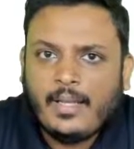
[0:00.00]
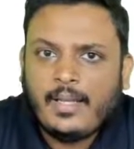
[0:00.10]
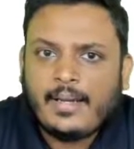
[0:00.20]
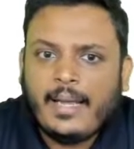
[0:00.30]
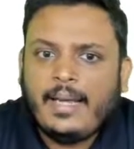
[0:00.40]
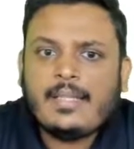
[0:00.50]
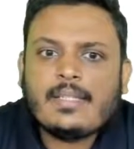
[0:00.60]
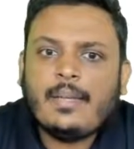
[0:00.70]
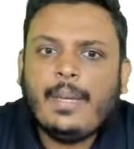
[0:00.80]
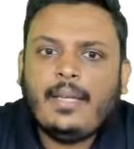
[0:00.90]
Client is
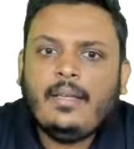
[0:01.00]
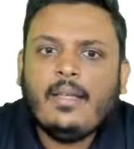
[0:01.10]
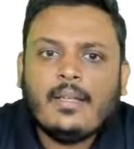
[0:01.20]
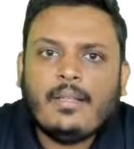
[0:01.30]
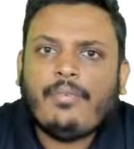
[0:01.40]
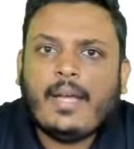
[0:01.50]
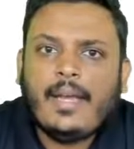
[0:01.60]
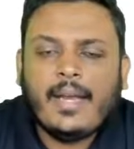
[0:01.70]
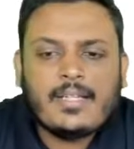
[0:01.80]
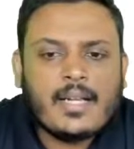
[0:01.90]
giving the
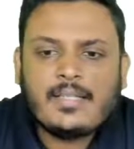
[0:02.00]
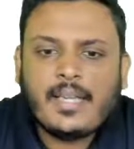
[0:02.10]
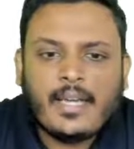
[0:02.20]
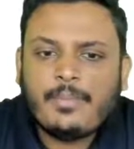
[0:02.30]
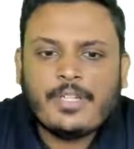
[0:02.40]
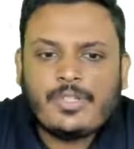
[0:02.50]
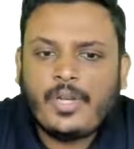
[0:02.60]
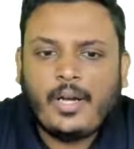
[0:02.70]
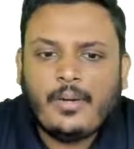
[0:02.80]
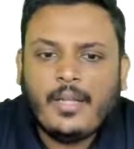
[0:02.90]
financial statements to
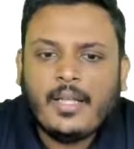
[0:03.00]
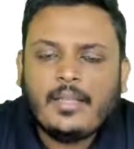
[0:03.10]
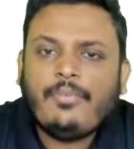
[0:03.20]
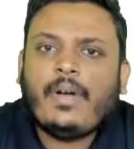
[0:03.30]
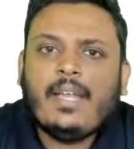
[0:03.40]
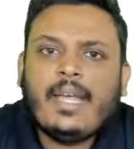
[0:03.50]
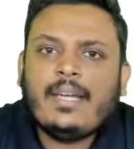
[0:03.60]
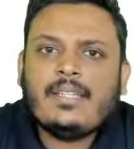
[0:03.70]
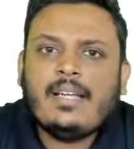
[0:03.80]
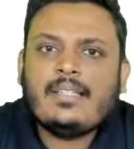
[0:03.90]
you all. The
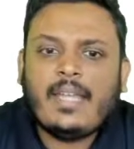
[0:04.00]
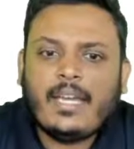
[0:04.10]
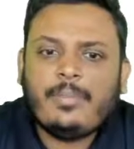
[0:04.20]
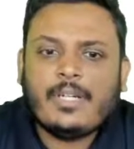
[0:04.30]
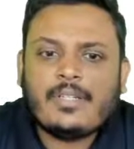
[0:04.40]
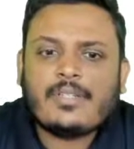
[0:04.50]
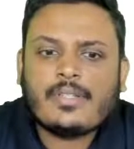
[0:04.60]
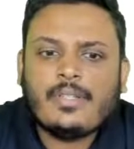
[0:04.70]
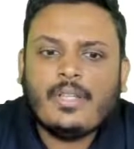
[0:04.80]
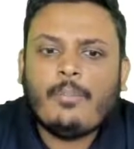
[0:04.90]
financial
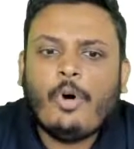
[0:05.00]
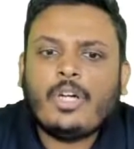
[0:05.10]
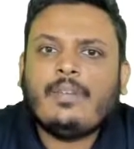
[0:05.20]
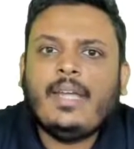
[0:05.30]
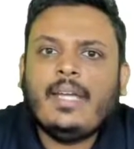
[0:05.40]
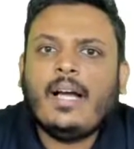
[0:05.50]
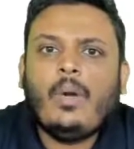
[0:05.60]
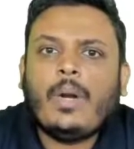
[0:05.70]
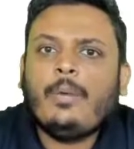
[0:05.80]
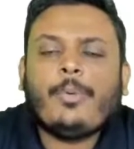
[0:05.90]
statements, the motor vehicle
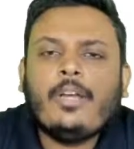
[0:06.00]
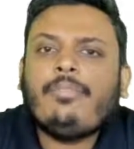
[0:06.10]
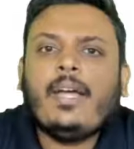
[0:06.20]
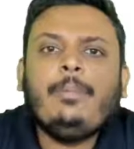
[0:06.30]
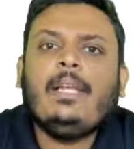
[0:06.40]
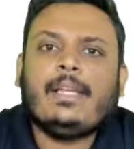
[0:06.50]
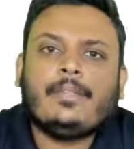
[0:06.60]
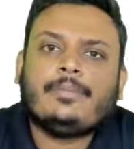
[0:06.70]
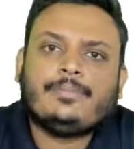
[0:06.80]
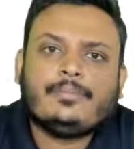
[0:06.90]
1.5
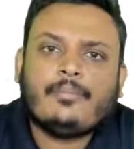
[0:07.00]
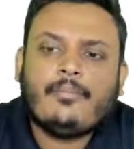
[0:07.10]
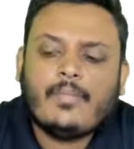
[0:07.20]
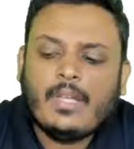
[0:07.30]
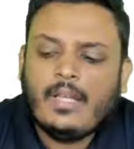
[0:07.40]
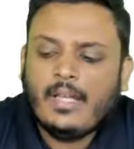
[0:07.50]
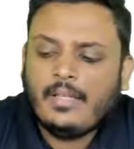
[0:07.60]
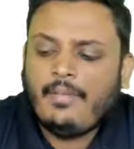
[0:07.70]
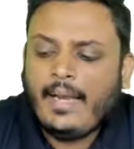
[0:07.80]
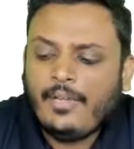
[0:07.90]
million.
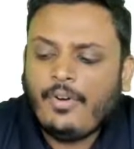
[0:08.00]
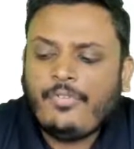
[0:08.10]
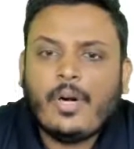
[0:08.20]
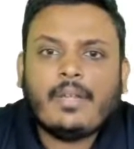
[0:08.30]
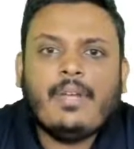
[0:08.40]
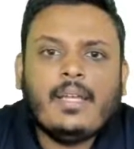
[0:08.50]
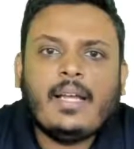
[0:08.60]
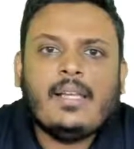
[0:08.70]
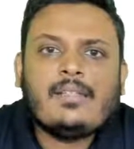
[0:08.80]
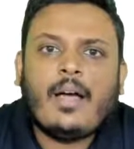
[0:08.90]
The value of motor
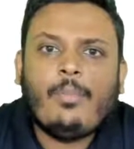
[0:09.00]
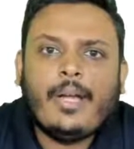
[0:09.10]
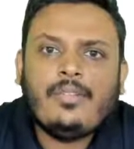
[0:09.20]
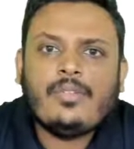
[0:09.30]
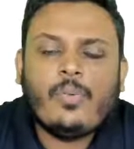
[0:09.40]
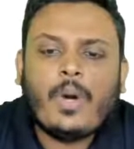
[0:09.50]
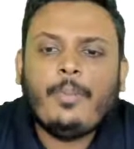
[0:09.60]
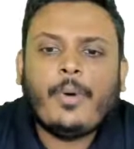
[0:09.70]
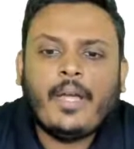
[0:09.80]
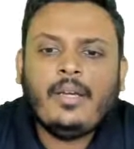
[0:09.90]
vehicle is how much?
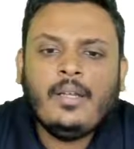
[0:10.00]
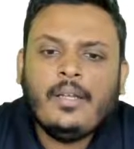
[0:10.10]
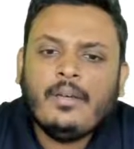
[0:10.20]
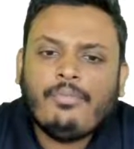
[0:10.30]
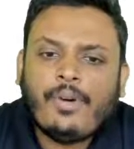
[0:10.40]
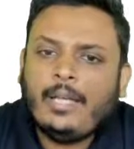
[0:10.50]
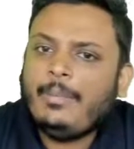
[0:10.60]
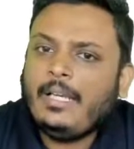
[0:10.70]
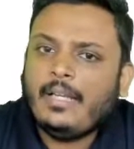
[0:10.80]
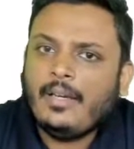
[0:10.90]
1.5
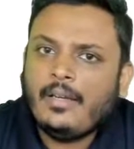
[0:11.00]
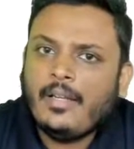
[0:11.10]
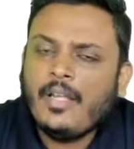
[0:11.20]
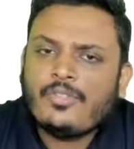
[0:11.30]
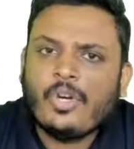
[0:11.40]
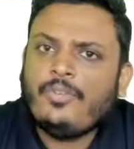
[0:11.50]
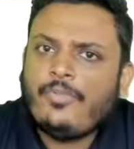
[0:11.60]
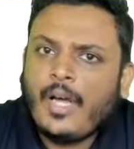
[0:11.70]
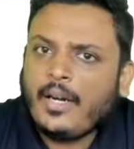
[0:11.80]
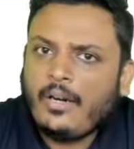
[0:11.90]
million. So if
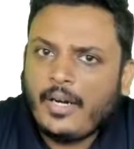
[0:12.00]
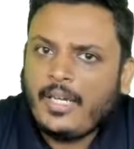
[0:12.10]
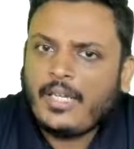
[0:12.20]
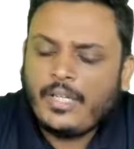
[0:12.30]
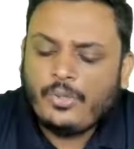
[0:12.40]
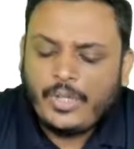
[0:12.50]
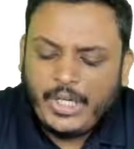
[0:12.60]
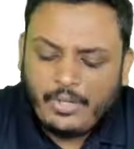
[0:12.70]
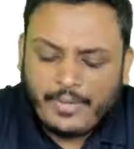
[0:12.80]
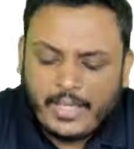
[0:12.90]
you are an auditor, you
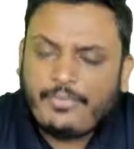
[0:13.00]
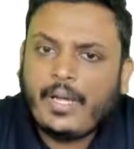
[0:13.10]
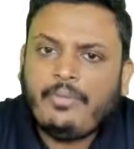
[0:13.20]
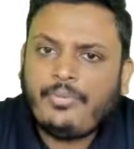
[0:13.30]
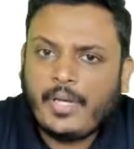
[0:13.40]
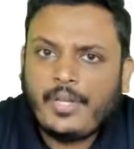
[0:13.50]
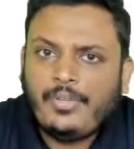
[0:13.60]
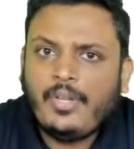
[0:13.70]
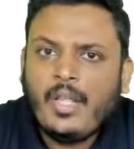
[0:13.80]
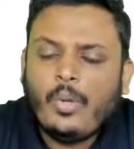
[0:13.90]
need to verify
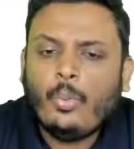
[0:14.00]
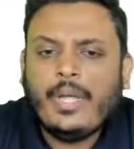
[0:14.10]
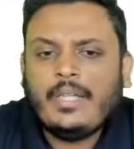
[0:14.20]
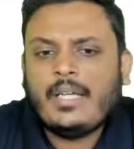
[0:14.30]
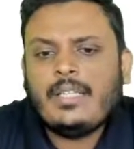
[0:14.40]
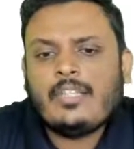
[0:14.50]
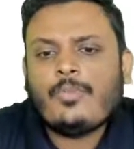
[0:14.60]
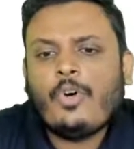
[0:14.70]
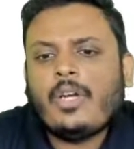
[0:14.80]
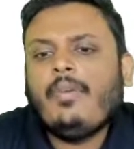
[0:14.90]
first whether this
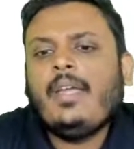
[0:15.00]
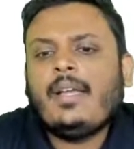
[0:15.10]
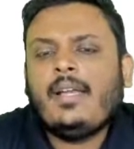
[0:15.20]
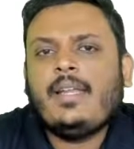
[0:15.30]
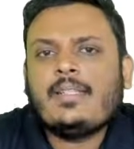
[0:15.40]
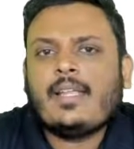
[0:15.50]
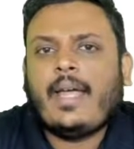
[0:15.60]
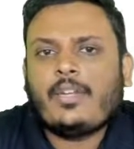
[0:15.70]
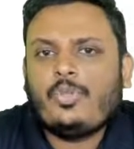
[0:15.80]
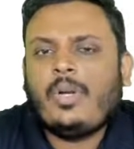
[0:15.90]
motor vehicle is
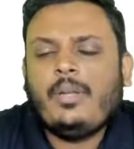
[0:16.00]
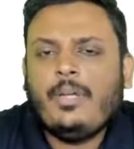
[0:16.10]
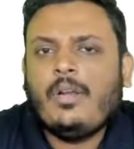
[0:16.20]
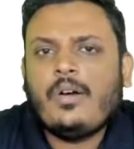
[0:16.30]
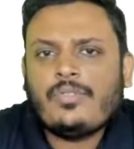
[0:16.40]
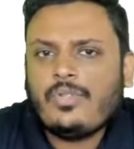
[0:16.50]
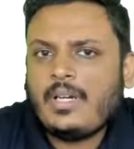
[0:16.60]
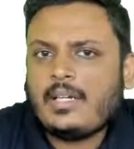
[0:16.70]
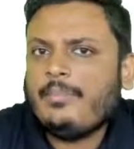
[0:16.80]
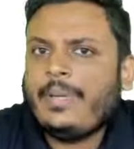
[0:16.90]
actually belongs to the
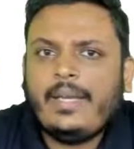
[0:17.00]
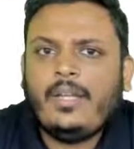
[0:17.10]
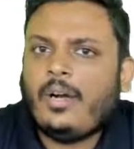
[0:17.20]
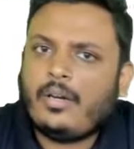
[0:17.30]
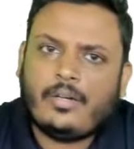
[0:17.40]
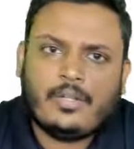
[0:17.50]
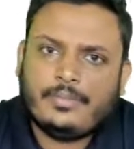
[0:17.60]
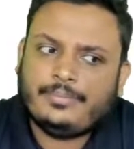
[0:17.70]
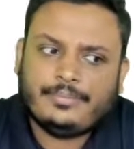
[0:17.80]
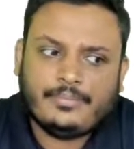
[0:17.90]
company or not.
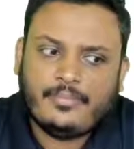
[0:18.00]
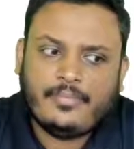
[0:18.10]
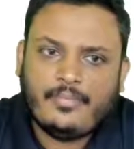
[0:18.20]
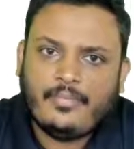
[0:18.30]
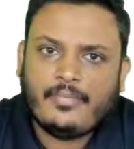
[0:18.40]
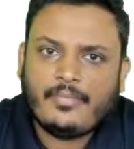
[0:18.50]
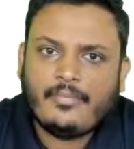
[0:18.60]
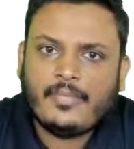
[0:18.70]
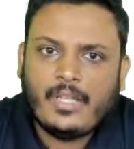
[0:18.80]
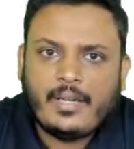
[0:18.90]

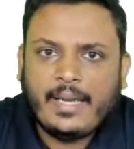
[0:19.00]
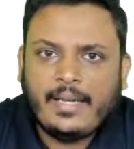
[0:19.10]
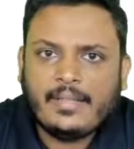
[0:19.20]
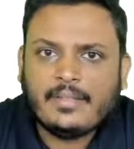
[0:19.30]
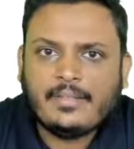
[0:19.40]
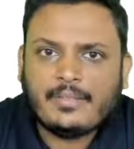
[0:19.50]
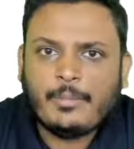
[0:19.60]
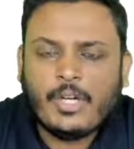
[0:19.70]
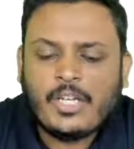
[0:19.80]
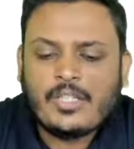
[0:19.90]
Right?
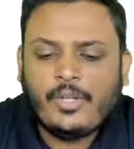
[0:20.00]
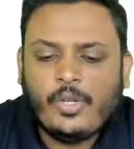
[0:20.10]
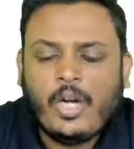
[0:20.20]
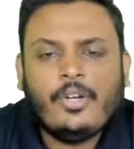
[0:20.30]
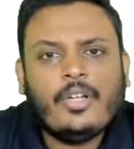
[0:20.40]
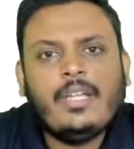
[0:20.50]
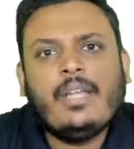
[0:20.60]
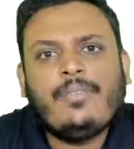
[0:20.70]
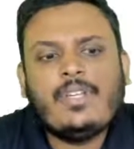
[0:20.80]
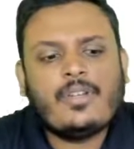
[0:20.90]
Because you all know the
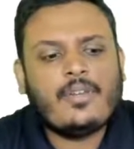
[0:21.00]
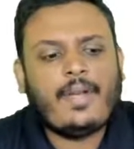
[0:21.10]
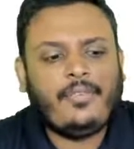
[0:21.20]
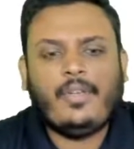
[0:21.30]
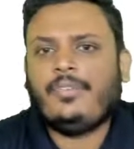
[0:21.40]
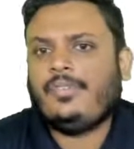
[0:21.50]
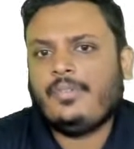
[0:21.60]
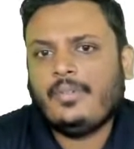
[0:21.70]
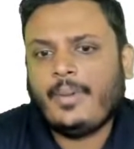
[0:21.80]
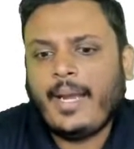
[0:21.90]
definition of assets,
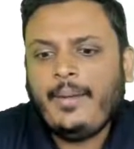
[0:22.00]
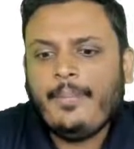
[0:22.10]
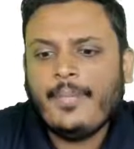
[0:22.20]
right?